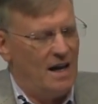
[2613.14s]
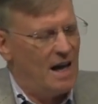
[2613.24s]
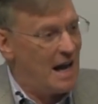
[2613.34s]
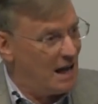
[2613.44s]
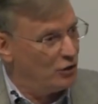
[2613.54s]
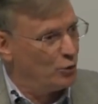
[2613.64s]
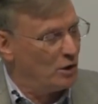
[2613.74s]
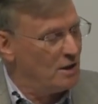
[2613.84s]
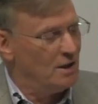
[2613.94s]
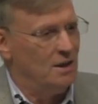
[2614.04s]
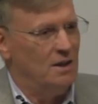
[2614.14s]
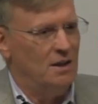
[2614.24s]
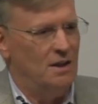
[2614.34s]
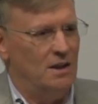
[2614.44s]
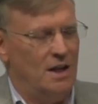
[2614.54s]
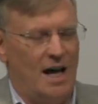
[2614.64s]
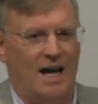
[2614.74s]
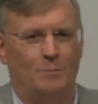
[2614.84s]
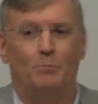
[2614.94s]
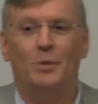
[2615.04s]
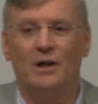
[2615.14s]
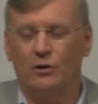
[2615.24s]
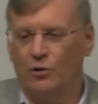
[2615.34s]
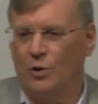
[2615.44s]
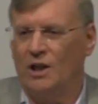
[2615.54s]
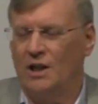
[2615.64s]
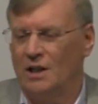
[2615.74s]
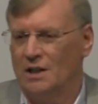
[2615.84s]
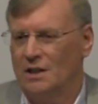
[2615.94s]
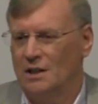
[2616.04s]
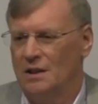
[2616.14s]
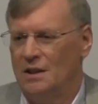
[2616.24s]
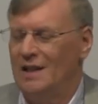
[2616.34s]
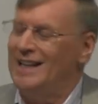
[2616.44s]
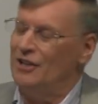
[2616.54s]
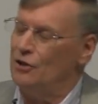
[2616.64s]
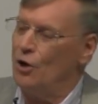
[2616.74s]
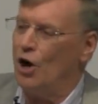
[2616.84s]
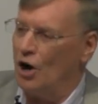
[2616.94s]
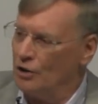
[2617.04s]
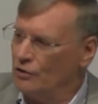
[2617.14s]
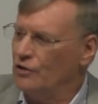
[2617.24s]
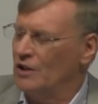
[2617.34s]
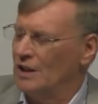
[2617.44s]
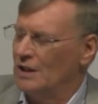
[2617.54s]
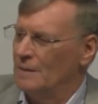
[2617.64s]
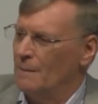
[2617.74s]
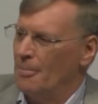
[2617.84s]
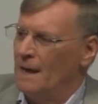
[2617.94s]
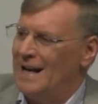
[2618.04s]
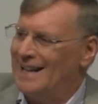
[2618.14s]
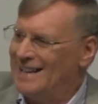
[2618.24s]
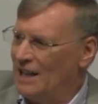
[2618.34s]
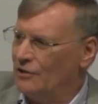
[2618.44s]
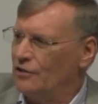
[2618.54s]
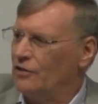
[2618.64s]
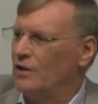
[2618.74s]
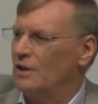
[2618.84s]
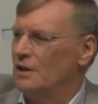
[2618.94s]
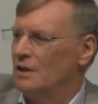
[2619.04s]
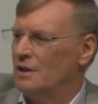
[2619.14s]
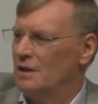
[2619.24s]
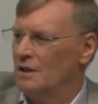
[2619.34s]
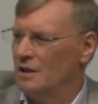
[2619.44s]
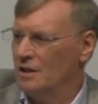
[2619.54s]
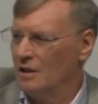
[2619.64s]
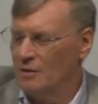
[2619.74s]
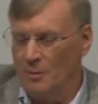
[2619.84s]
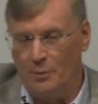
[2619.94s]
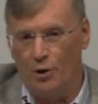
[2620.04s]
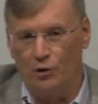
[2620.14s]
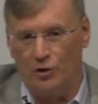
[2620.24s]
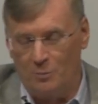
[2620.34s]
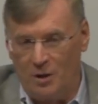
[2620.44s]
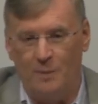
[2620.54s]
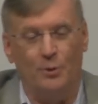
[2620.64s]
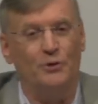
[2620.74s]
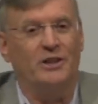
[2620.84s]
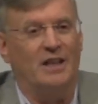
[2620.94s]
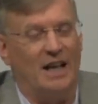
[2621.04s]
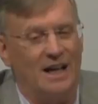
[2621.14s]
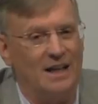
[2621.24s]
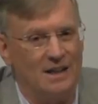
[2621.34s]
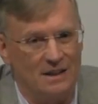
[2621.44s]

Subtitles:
hatred and bigotry in their hearts against the Persian people today,